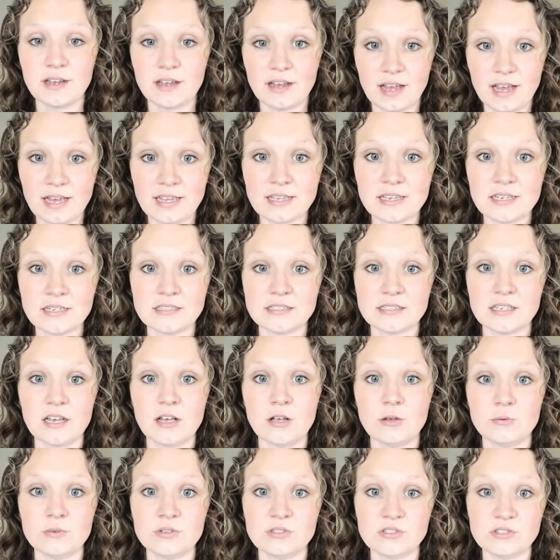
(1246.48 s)
I can
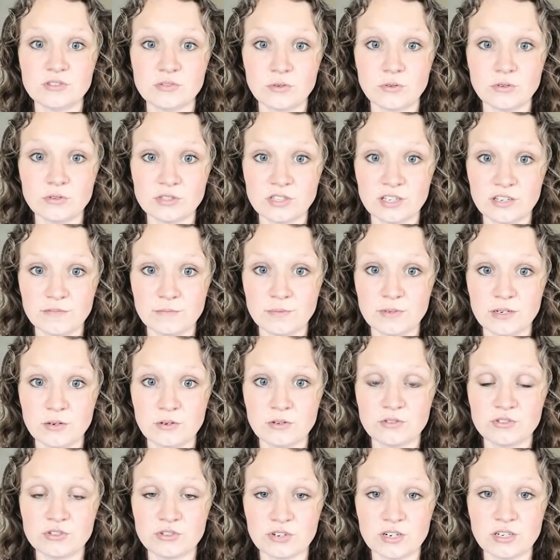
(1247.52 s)
tell when souls have been
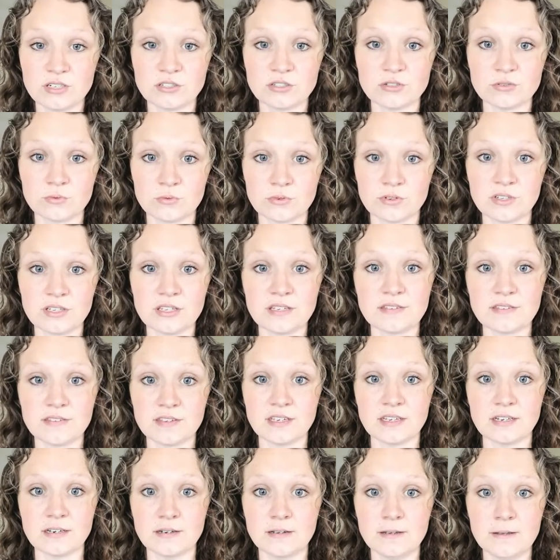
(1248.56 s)
stretched really
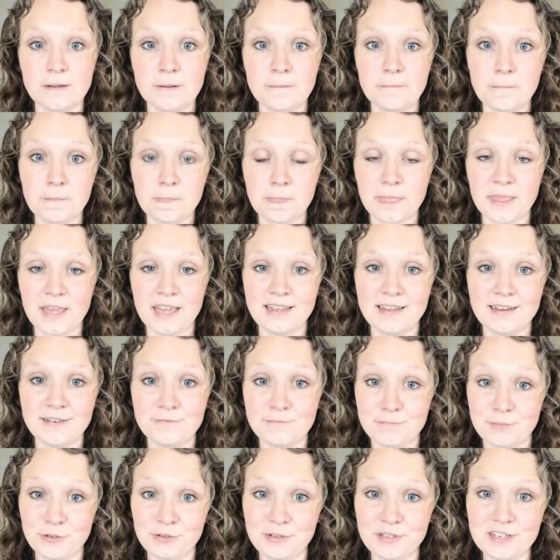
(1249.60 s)
thin. And
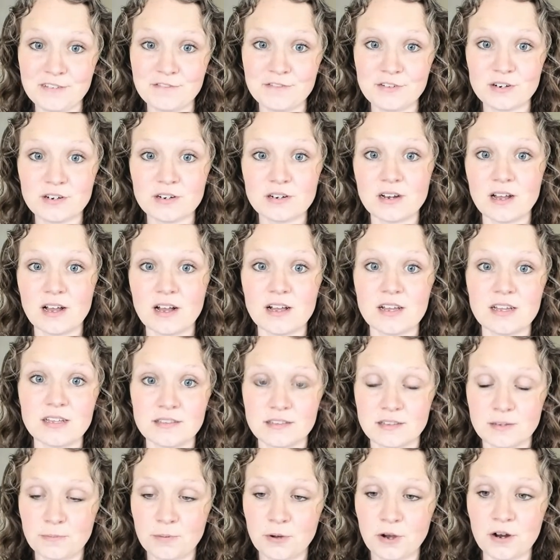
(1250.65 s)
believe it or not,
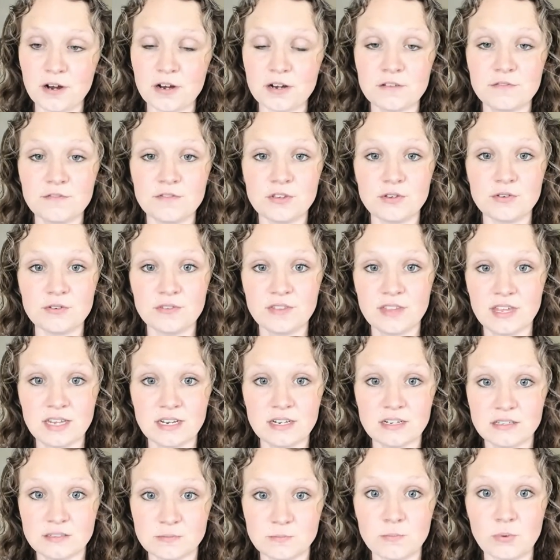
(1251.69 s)
the part of you that
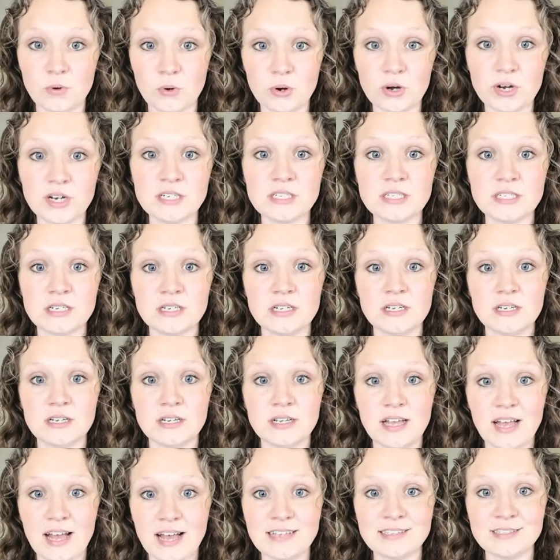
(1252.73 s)
is bored
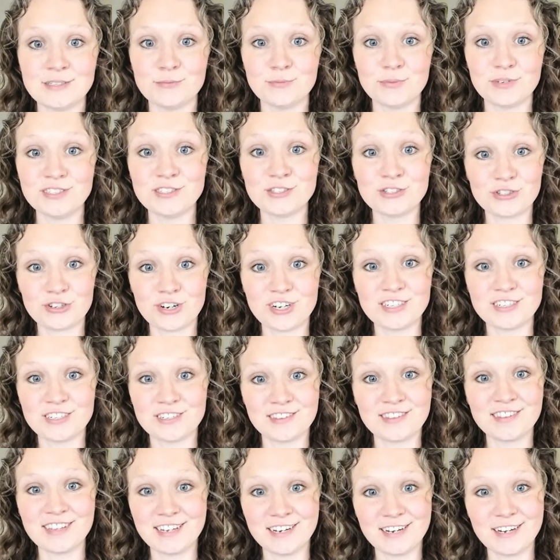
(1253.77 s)
hasn't been stretched
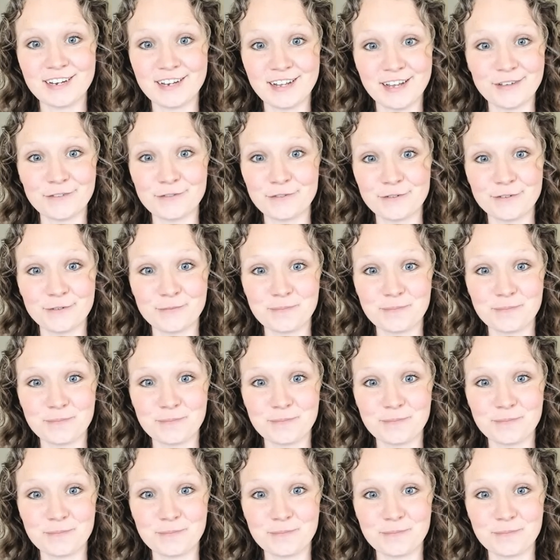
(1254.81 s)
thin enough.